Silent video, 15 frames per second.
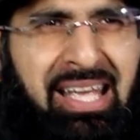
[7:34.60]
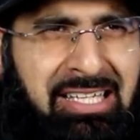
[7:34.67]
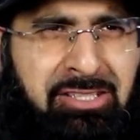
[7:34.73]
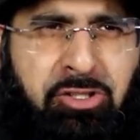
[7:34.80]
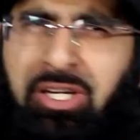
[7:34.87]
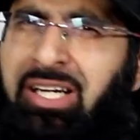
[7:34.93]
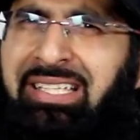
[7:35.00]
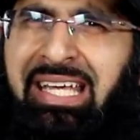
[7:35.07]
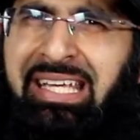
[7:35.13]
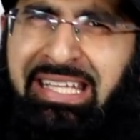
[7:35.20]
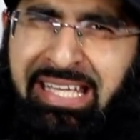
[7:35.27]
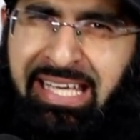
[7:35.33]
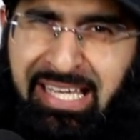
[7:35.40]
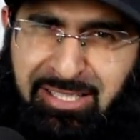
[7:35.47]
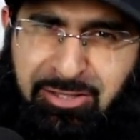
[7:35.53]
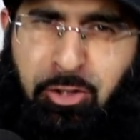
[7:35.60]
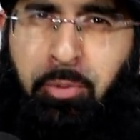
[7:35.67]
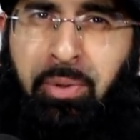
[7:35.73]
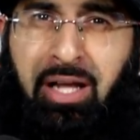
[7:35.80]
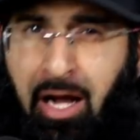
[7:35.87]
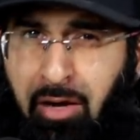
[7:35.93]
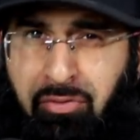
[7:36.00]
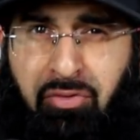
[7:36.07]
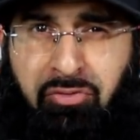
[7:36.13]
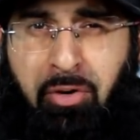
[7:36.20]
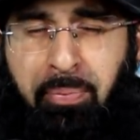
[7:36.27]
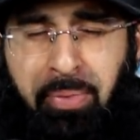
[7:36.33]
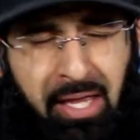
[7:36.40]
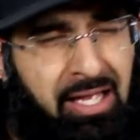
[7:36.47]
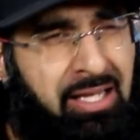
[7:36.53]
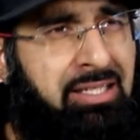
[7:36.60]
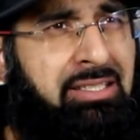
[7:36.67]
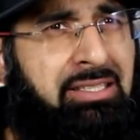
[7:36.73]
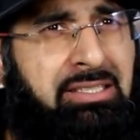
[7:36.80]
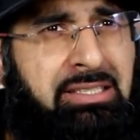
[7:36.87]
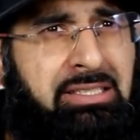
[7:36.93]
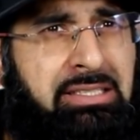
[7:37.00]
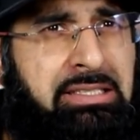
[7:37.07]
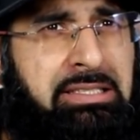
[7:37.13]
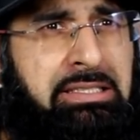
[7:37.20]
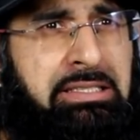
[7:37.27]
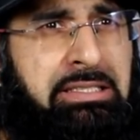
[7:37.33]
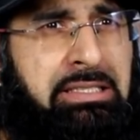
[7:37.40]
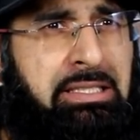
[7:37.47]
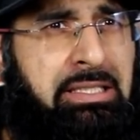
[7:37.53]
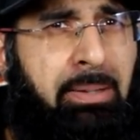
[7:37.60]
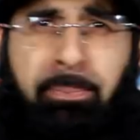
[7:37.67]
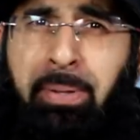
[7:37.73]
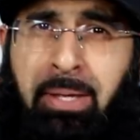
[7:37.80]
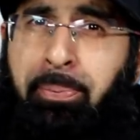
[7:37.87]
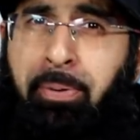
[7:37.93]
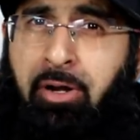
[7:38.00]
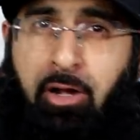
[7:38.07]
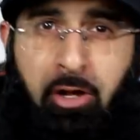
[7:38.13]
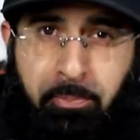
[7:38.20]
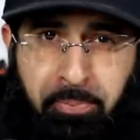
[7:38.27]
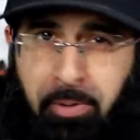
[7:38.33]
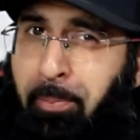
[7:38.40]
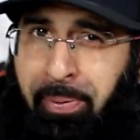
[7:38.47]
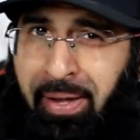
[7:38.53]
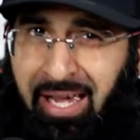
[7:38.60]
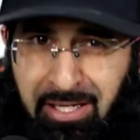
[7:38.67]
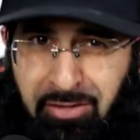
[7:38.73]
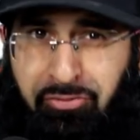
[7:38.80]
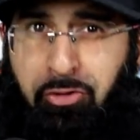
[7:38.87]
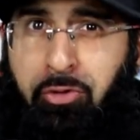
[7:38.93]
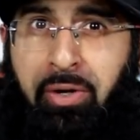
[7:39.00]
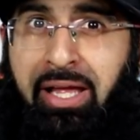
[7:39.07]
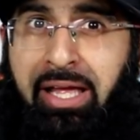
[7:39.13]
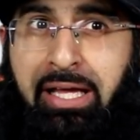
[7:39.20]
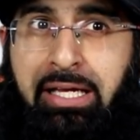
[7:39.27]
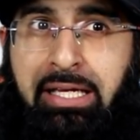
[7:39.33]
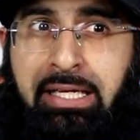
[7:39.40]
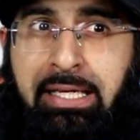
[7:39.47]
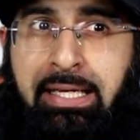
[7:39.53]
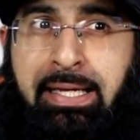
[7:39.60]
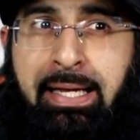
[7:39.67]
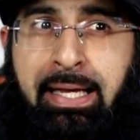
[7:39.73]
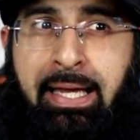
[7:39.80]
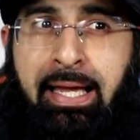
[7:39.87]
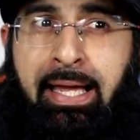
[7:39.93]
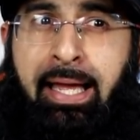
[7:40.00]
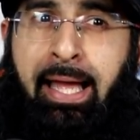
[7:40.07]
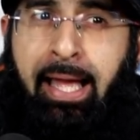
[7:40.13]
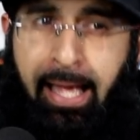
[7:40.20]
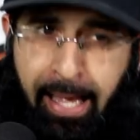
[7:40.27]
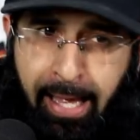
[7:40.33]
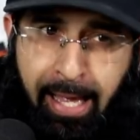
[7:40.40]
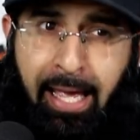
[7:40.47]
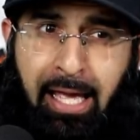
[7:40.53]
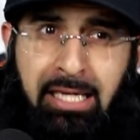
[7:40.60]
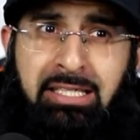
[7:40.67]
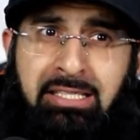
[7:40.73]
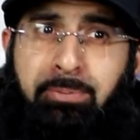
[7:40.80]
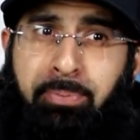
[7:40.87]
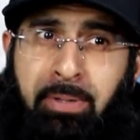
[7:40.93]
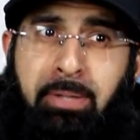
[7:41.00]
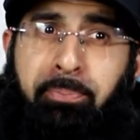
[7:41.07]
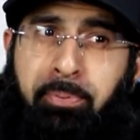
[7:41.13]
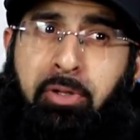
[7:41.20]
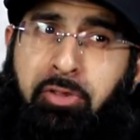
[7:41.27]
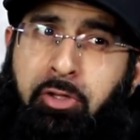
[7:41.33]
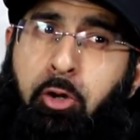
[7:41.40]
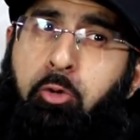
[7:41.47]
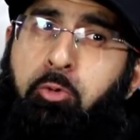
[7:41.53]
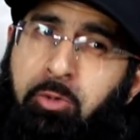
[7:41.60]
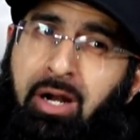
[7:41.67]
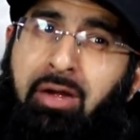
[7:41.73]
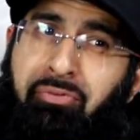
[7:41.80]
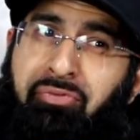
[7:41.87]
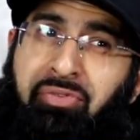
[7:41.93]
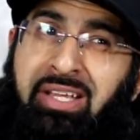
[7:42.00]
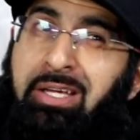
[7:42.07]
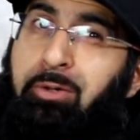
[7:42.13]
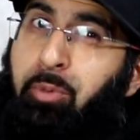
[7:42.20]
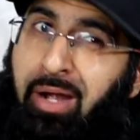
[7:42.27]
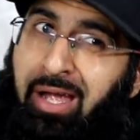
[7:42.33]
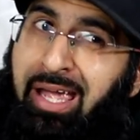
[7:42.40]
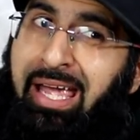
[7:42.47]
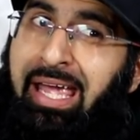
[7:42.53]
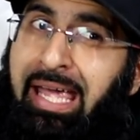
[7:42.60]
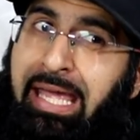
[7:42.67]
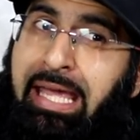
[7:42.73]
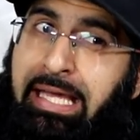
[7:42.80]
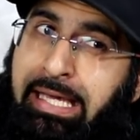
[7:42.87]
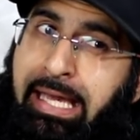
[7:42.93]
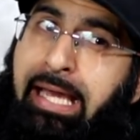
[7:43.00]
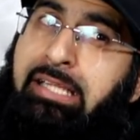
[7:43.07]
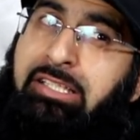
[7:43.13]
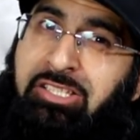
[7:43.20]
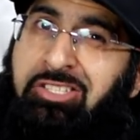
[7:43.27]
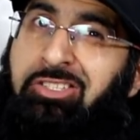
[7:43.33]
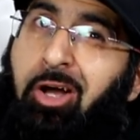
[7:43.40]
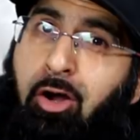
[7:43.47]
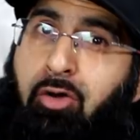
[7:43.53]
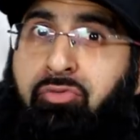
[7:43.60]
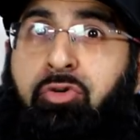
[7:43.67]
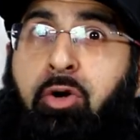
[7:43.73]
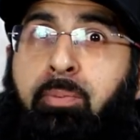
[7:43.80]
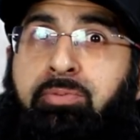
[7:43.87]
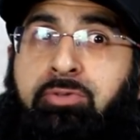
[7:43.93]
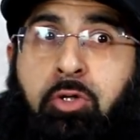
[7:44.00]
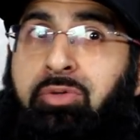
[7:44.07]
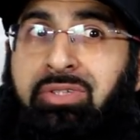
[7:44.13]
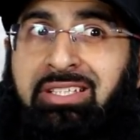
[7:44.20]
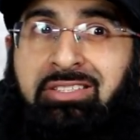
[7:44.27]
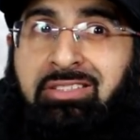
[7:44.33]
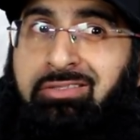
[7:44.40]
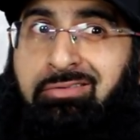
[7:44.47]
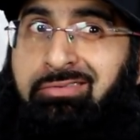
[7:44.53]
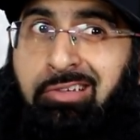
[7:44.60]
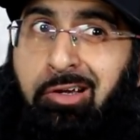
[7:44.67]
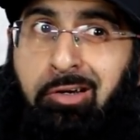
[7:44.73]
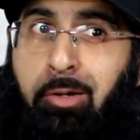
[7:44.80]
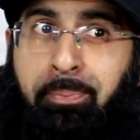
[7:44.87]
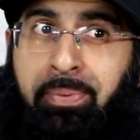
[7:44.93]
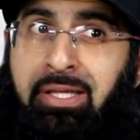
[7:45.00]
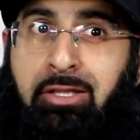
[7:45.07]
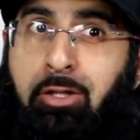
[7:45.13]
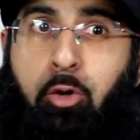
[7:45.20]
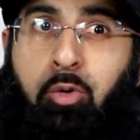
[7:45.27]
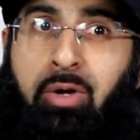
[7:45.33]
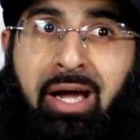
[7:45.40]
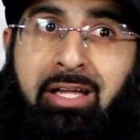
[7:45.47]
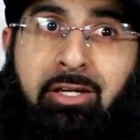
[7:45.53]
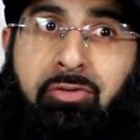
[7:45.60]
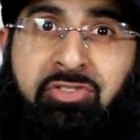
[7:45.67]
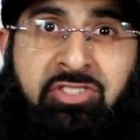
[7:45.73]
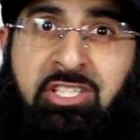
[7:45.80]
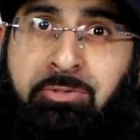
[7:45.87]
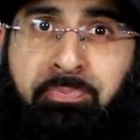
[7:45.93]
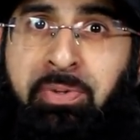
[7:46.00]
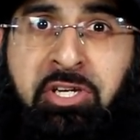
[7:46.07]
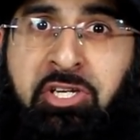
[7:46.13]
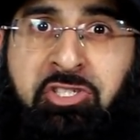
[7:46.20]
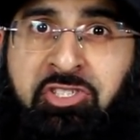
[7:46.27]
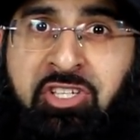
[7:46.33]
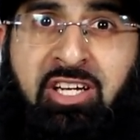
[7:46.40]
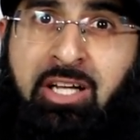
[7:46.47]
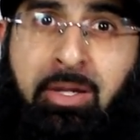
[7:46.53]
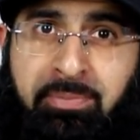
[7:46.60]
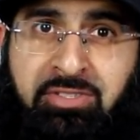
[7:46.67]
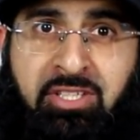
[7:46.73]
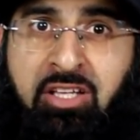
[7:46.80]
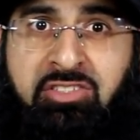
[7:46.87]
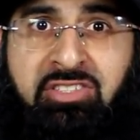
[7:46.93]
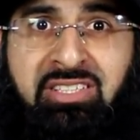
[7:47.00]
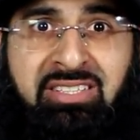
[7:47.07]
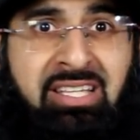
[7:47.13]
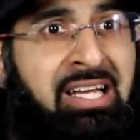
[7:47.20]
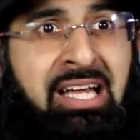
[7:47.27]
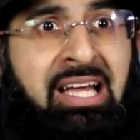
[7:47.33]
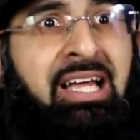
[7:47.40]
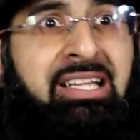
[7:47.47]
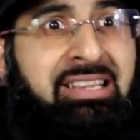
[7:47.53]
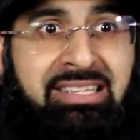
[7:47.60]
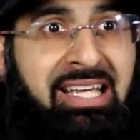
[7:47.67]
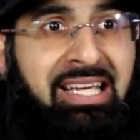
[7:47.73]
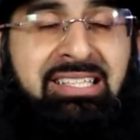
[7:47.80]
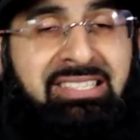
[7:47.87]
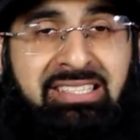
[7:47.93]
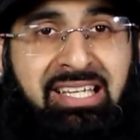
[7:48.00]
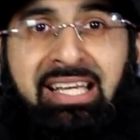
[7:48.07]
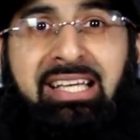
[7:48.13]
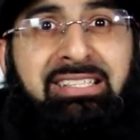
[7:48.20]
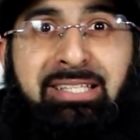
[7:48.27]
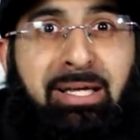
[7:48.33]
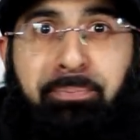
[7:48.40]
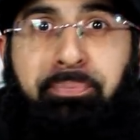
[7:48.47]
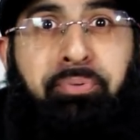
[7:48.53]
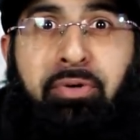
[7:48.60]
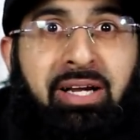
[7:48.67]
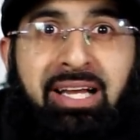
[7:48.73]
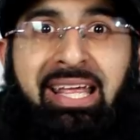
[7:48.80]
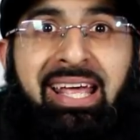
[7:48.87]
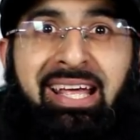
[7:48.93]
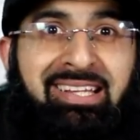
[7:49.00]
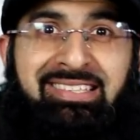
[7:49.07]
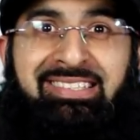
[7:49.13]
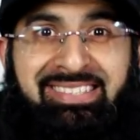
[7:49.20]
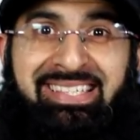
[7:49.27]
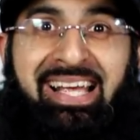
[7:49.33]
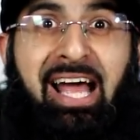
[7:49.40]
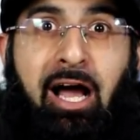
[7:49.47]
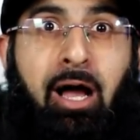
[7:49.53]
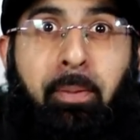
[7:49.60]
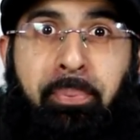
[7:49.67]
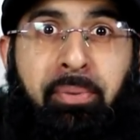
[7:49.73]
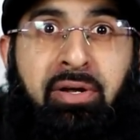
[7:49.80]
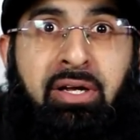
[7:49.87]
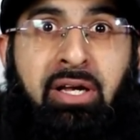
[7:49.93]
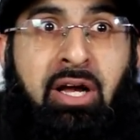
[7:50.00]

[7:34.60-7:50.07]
it's going to take years to recover from that. People aren't prepared for it. And people know roughly where it can start from, so there's gonna be no kind of suspicious circumstances. This is a brilliant setup